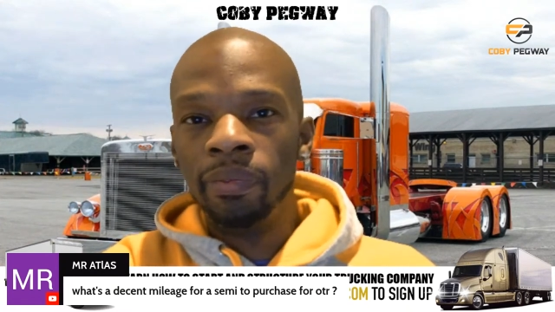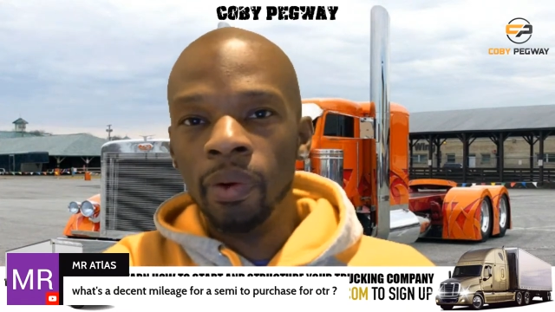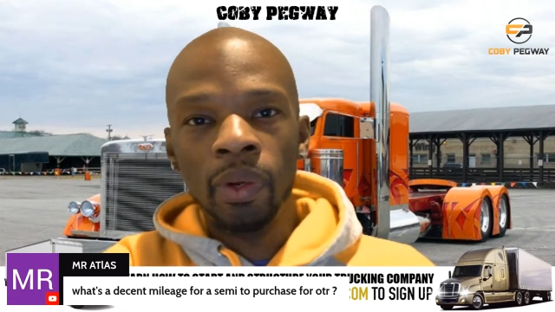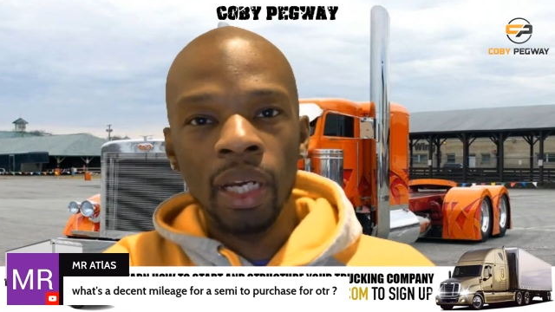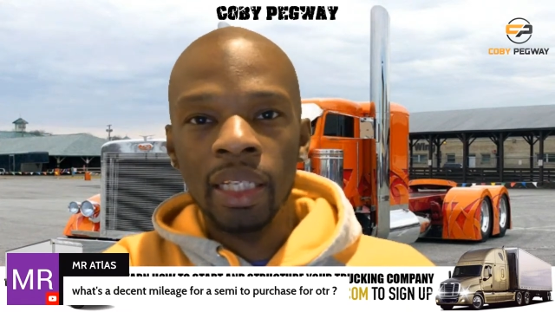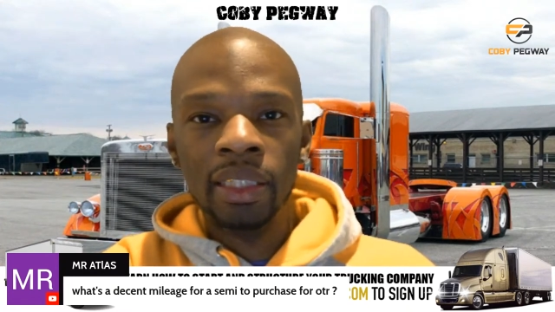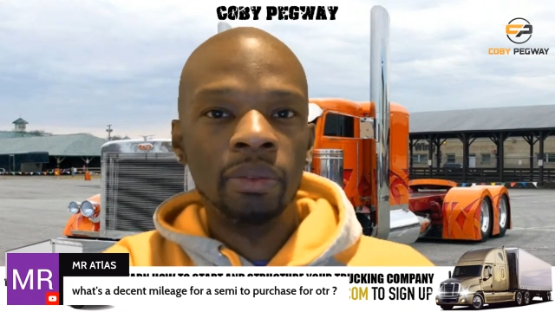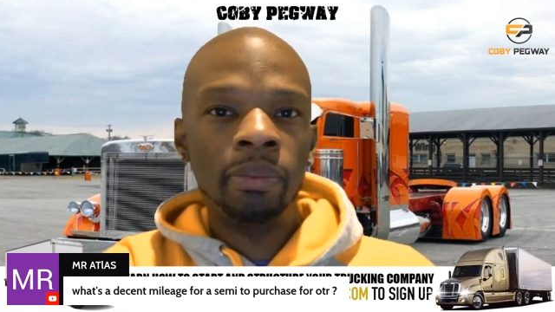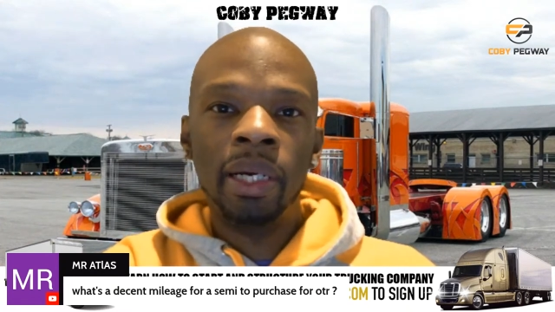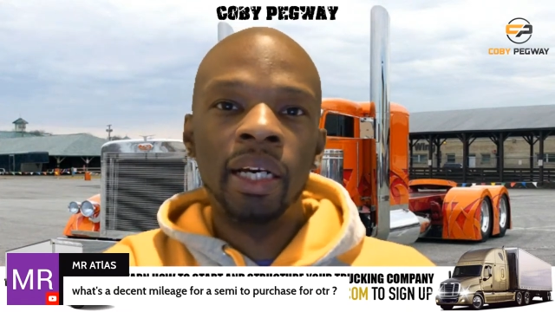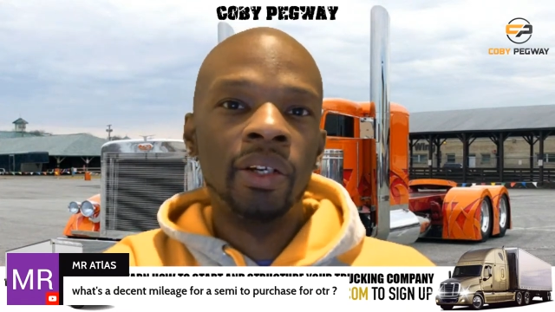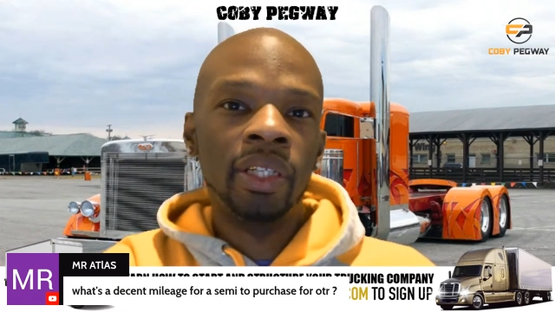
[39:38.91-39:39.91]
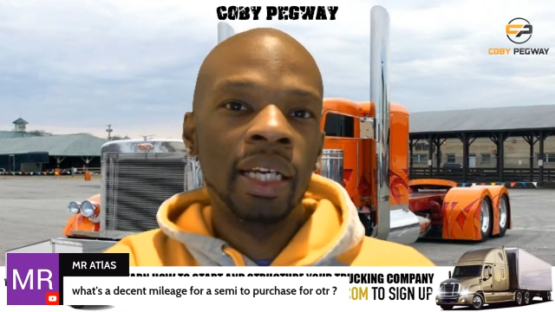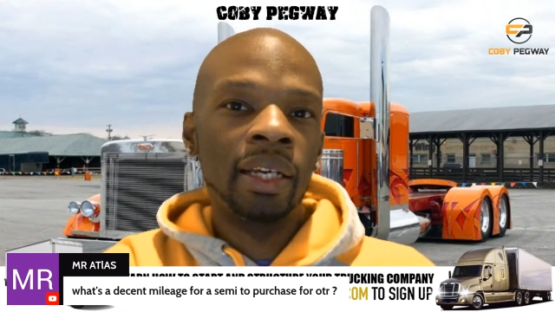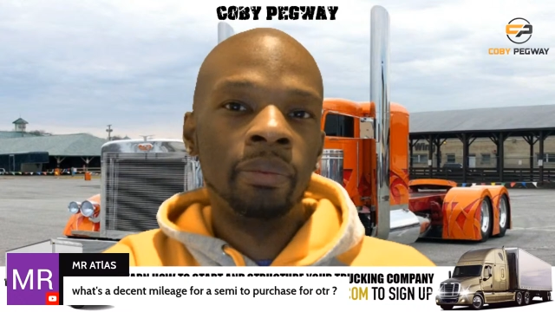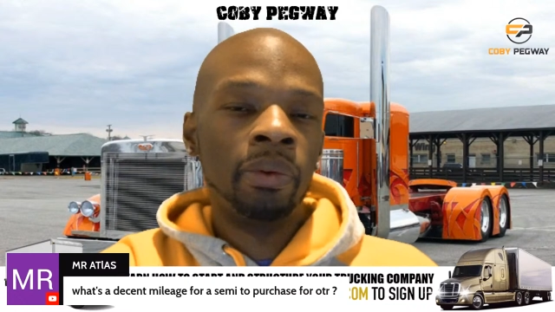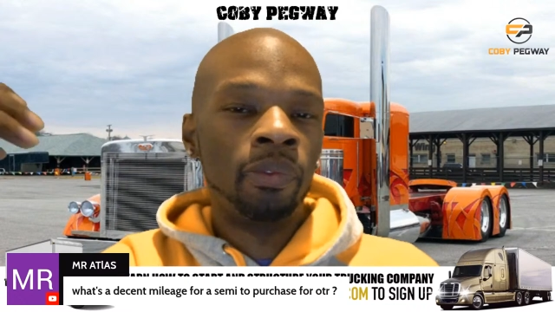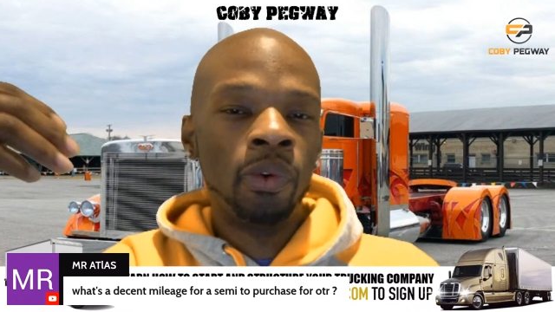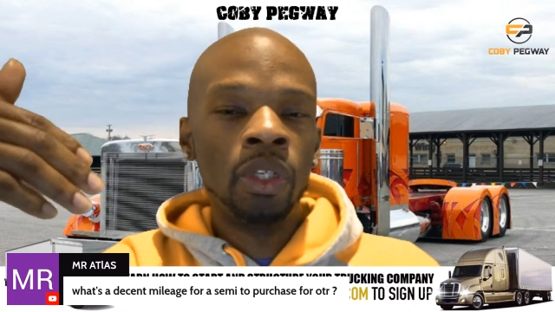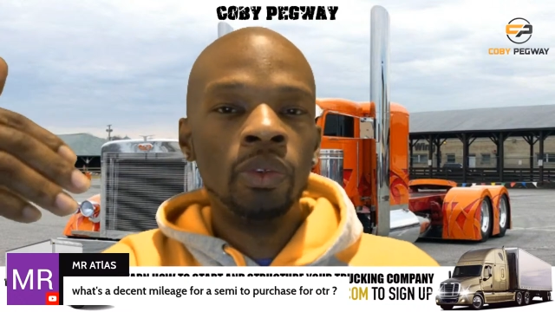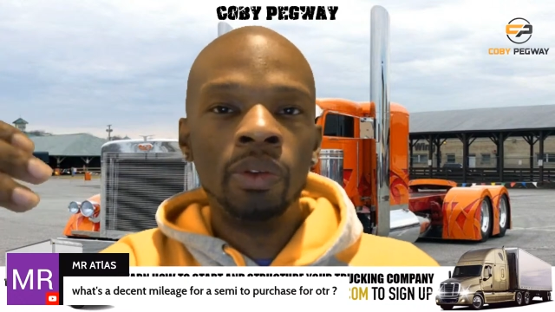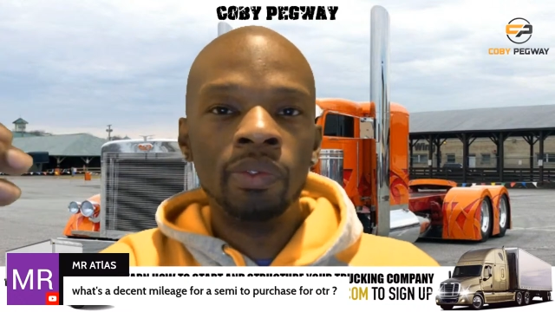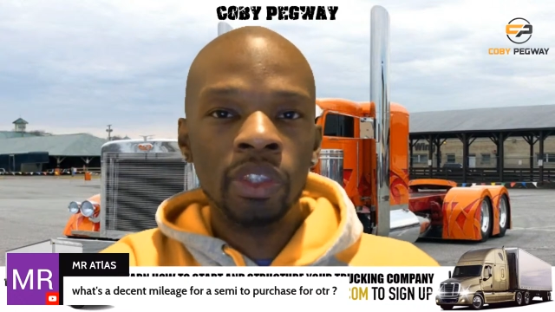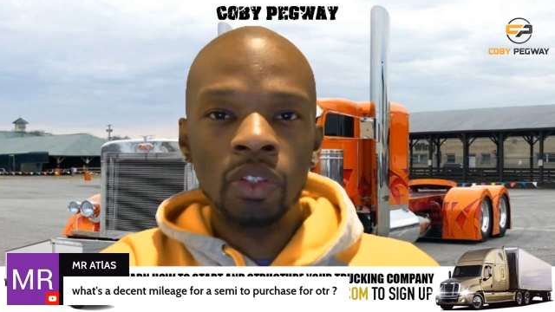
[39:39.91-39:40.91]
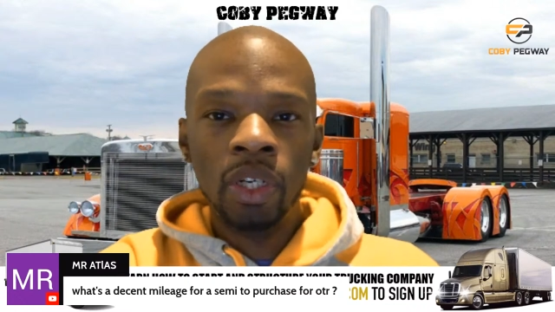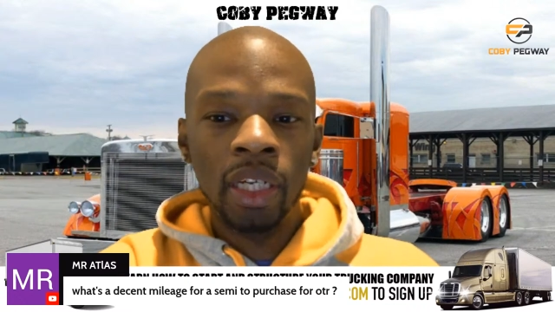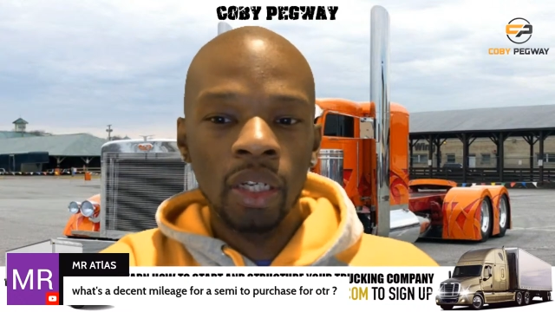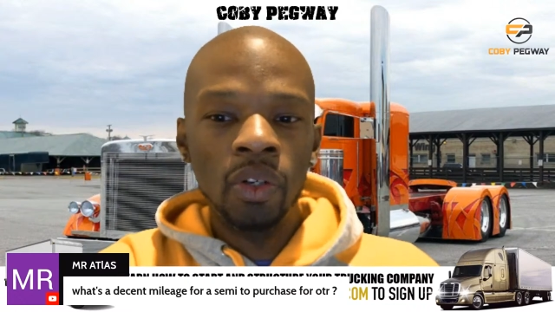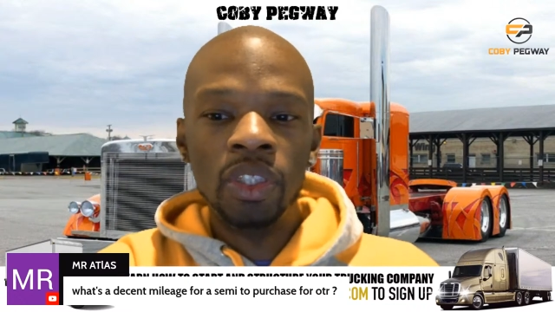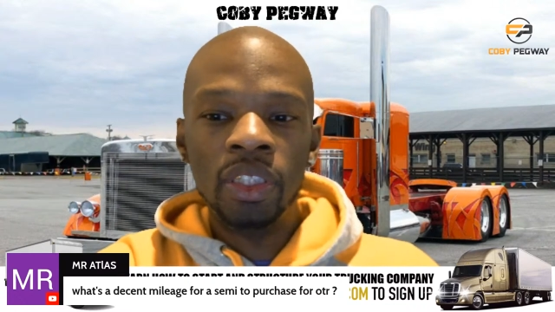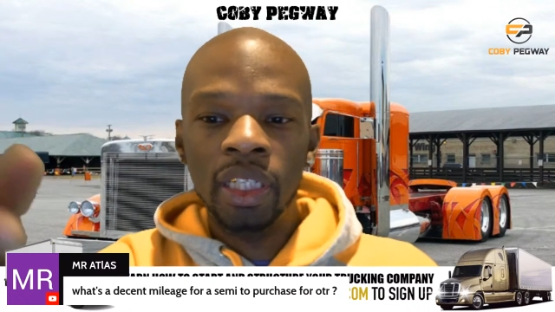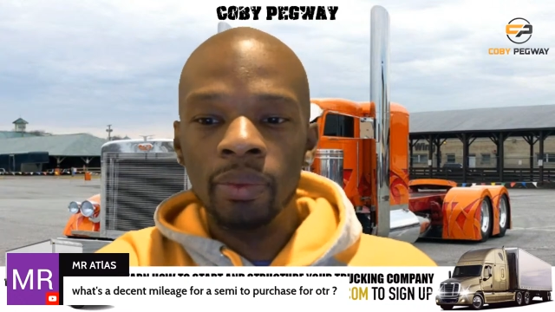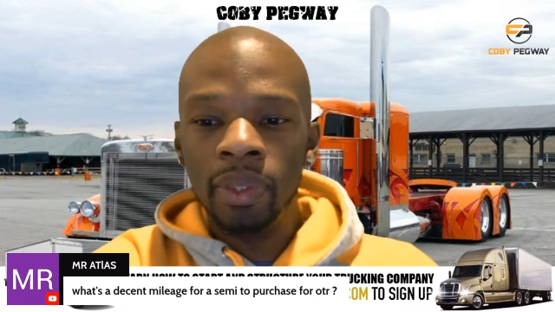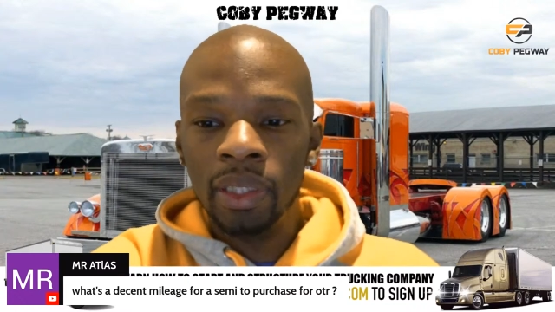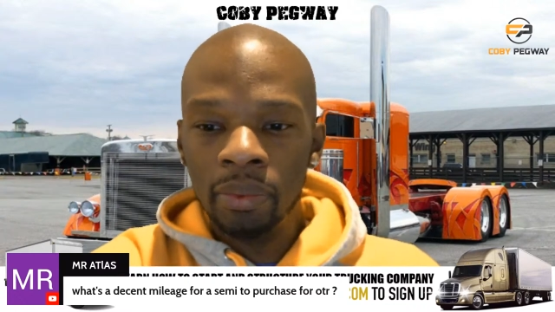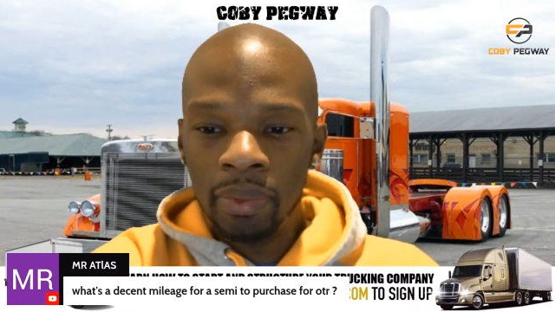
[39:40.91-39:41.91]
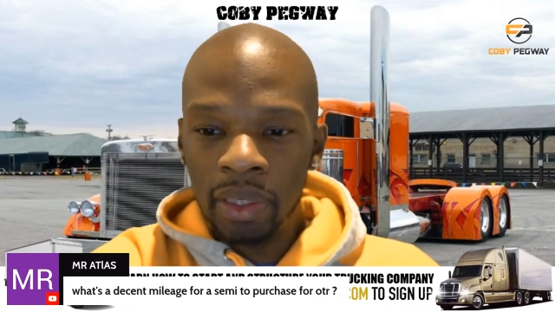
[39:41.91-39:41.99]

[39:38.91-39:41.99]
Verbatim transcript: $4 a mile, like before you even start negotiating with them.